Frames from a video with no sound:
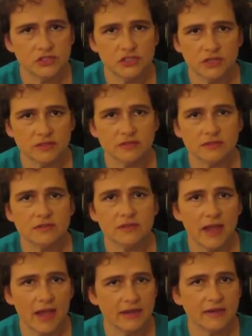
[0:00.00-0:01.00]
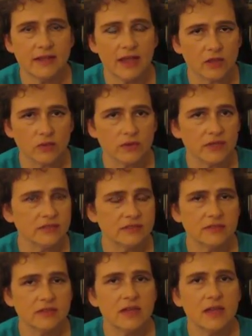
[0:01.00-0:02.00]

just added calories.